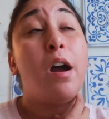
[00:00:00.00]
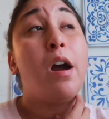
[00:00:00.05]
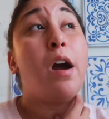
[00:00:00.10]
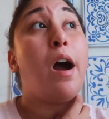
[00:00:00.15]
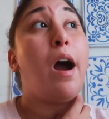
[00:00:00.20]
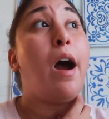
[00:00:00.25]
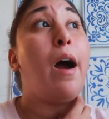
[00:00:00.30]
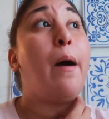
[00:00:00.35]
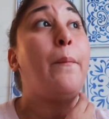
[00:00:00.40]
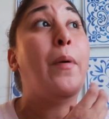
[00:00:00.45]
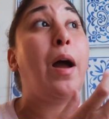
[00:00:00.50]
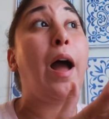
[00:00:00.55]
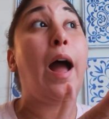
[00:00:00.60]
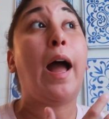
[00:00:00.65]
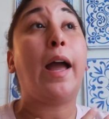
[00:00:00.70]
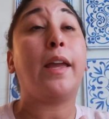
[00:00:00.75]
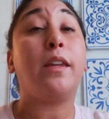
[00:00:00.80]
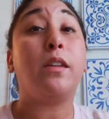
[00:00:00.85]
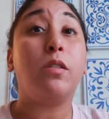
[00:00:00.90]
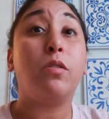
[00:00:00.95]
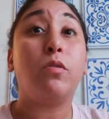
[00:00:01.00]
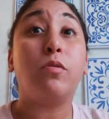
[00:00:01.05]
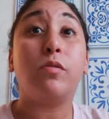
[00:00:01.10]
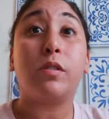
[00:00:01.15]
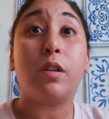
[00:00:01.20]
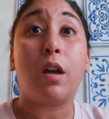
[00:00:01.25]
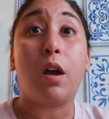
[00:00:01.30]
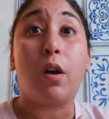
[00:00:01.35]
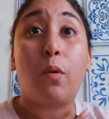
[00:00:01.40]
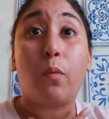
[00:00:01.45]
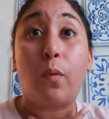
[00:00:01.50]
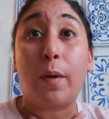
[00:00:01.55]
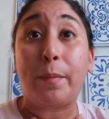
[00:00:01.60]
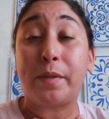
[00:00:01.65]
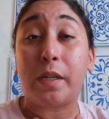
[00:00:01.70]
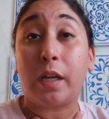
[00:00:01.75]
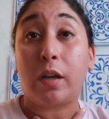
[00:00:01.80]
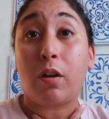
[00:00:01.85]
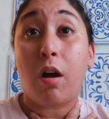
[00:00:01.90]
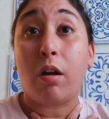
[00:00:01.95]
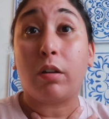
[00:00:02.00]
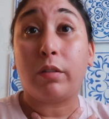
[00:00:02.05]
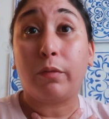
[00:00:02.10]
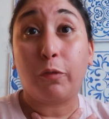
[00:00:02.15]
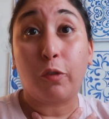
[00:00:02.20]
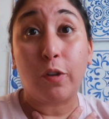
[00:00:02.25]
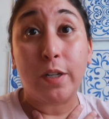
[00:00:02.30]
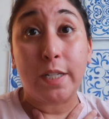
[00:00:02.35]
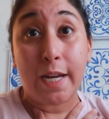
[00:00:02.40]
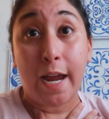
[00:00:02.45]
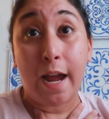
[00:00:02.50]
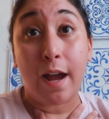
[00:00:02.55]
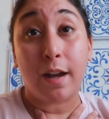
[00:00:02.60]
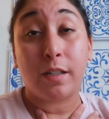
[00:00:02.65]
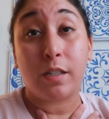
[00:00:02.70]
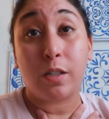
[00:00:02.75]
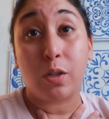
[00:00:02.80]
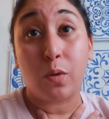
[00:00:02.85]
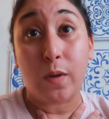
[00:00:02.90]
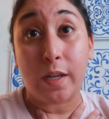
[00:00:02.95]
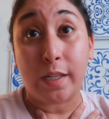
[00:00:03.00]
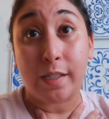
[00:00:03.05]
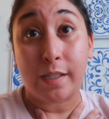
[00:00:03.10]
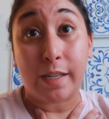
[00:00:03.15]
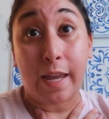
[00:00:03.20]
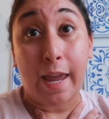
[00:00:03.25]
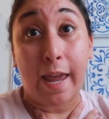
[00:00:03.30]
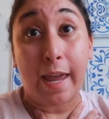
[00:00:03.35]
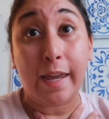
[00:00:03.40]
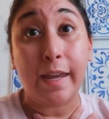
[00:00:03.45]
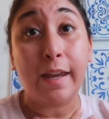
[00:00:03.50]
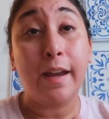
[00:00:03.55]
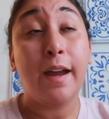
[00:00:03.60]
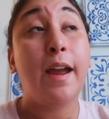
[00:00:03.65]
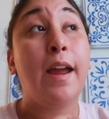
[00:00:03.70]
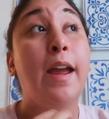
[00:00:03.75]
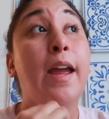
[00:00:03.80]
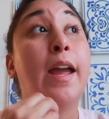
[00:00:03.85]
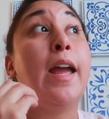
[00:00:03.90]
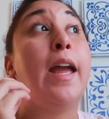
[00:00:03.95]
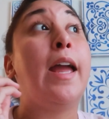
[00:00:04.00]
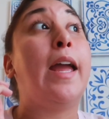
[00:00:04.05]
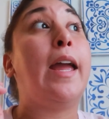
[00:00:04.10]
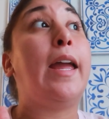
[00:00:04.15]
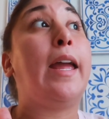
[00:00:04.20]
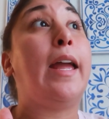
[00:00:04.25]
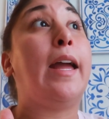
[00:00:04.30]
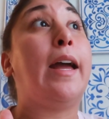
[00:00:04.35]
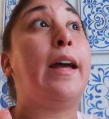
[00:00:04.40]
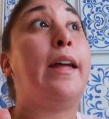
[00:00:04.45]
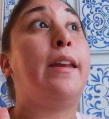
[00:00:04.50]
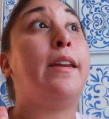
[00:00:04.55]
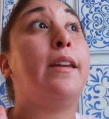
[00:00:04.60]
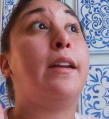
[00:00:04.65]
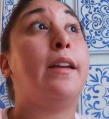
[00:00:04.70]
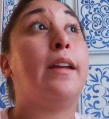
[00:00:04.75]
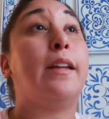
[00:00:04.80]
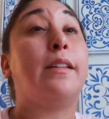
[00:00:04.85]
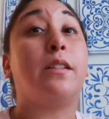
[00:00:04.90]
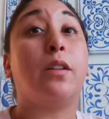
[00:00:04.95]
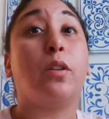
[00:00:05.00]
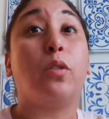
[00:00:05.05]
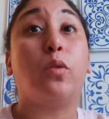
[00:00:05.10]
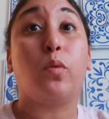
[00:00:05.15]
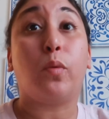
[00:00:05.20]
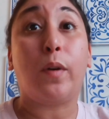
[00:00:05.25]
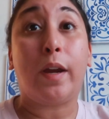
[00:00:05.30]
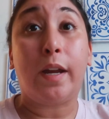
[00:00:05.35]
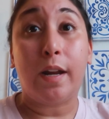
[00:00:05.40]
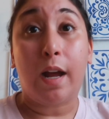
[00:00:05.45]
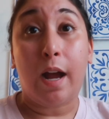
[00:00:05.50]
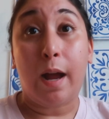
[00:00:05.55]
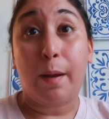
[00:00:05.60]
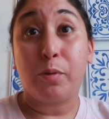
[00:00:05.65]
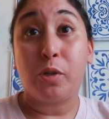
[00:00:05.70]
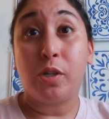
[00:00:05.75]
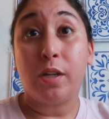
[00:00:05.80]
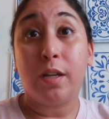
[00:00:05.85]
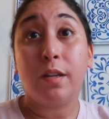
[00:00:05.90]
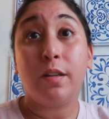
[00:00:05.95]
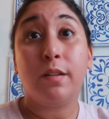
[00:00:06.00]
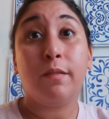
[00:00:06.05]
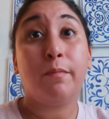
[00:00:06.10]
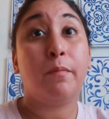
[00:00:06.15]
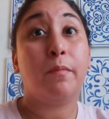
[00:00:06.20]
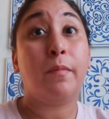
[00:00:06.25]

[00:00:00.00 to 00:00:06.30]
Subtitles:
I use a website called Free Tax USA, and it's a great option.